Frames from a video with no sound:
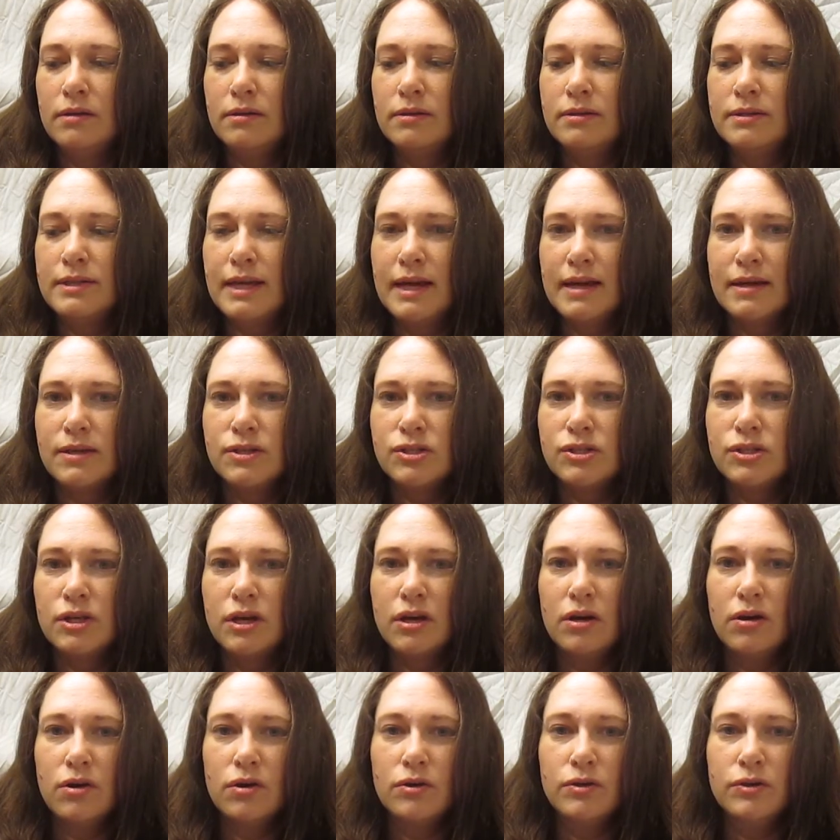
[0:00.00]

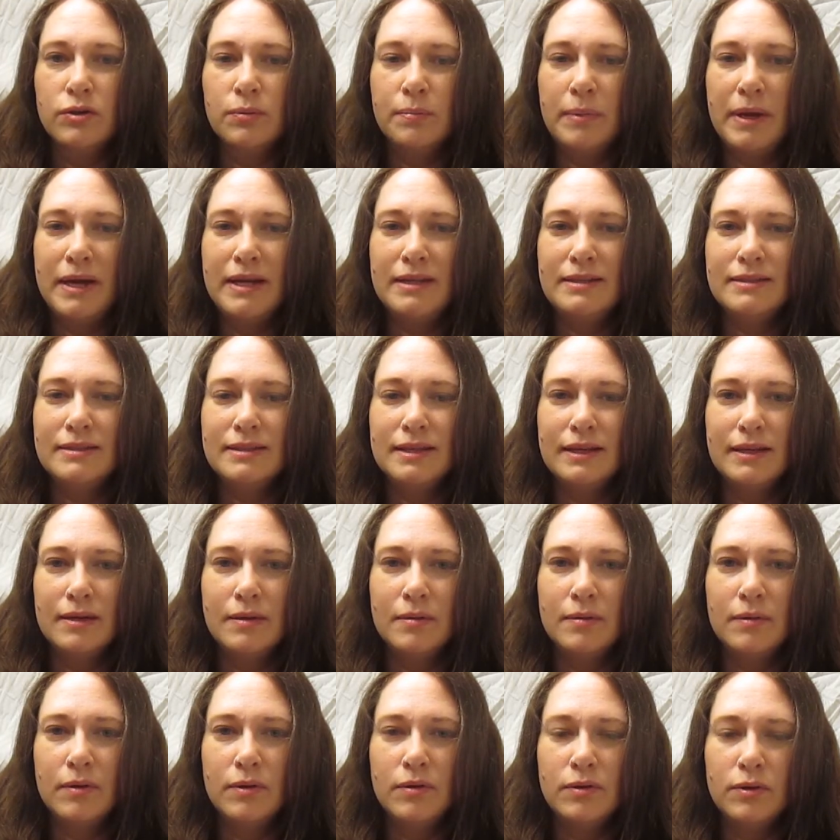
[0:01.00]
texture on your
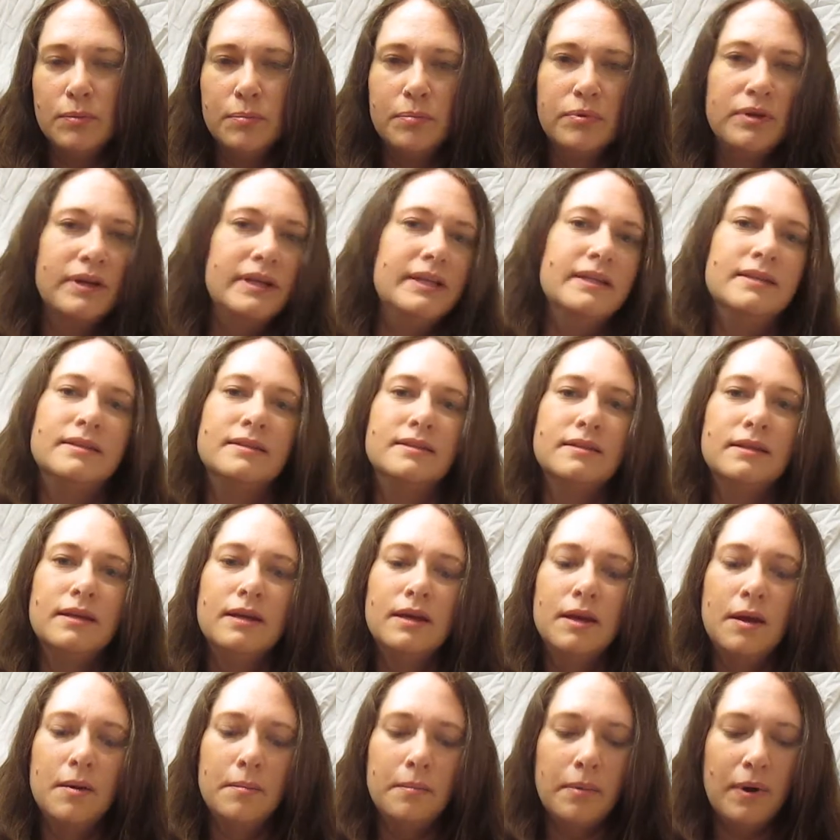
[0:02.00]
painting, on your print,
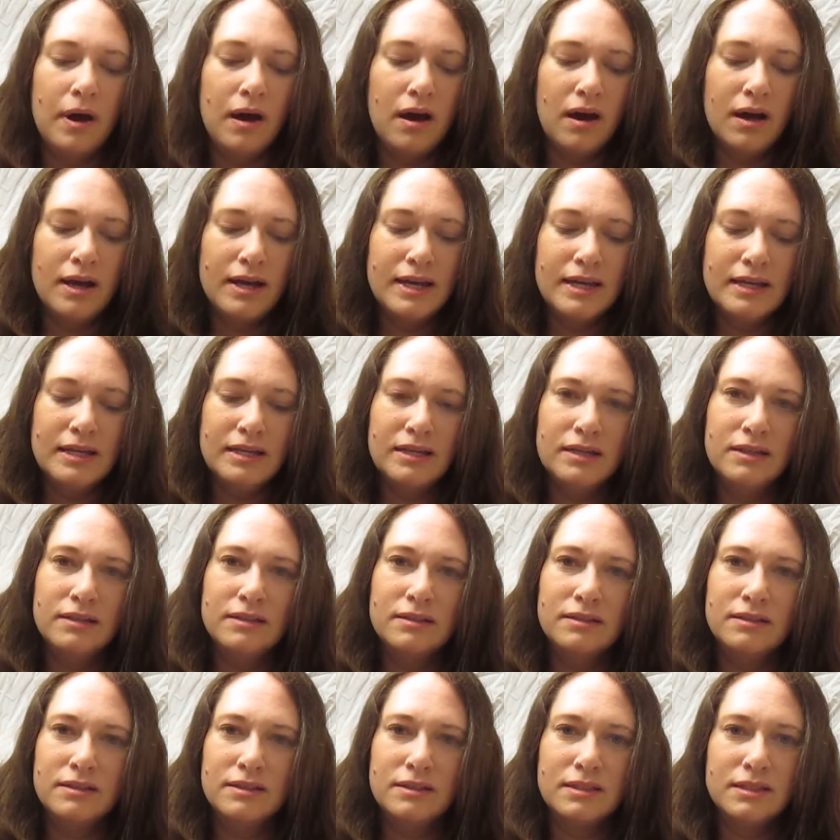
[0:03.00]
but I
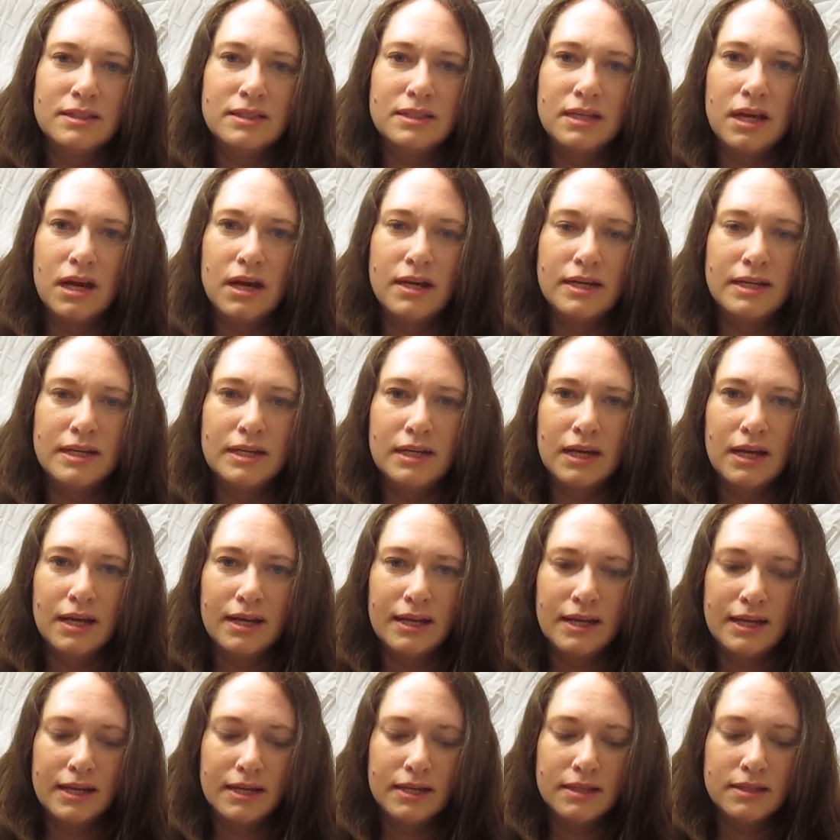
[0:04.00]
didn't
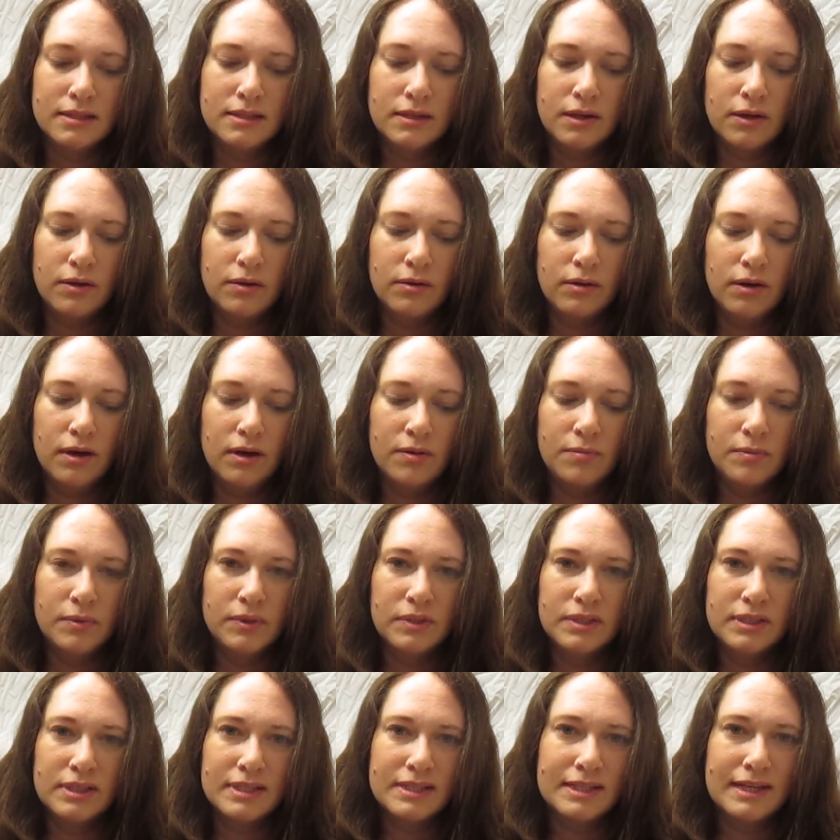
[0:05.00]
like it, so I
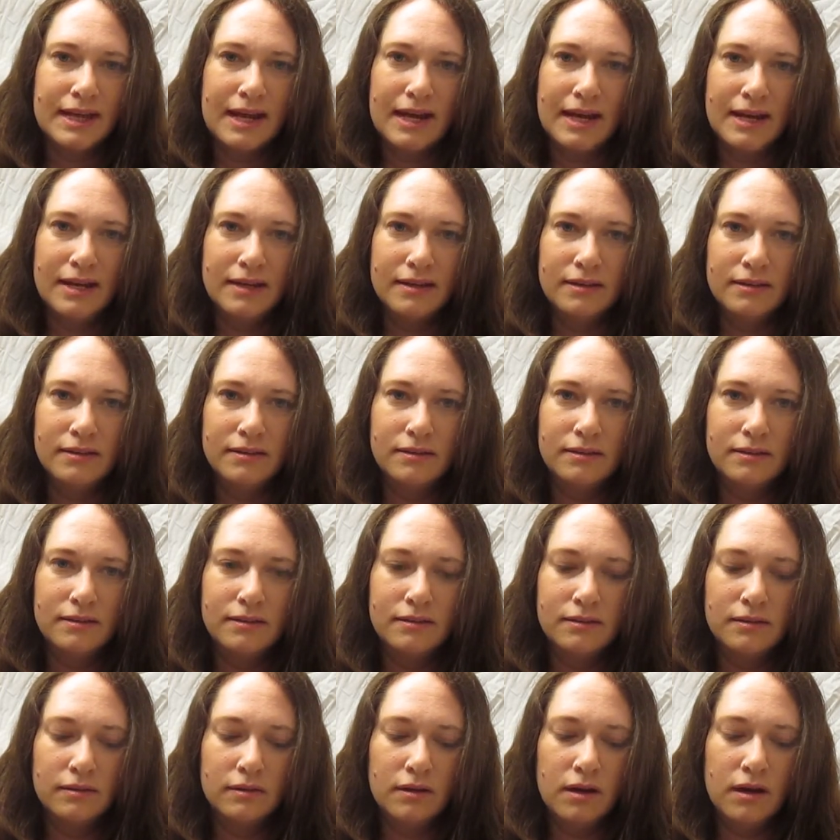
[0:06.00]
wouldn't scan
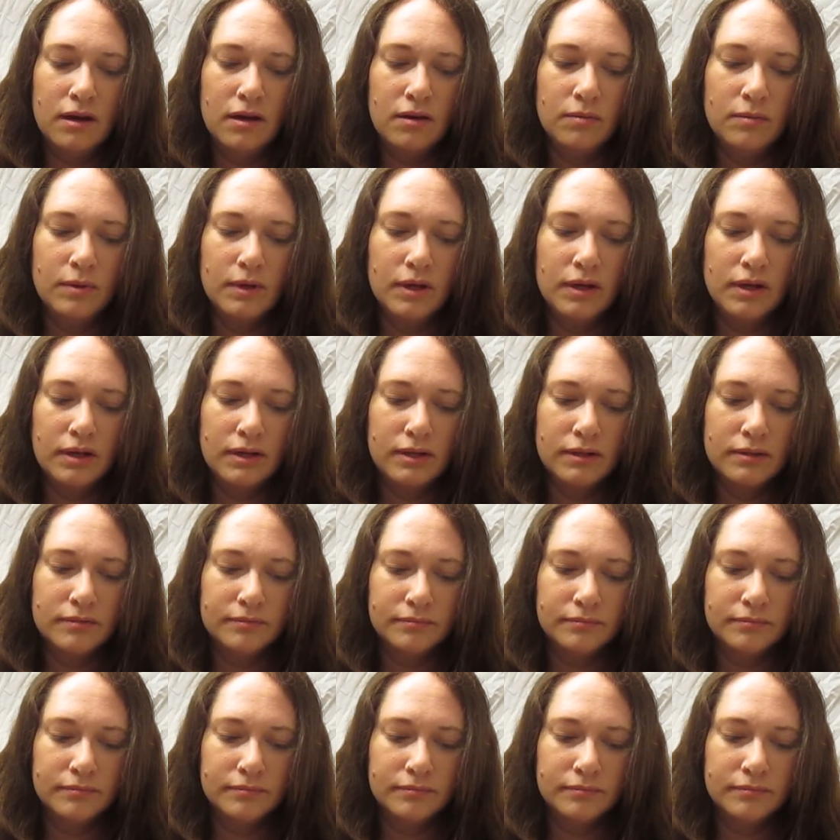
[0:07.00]
artwork.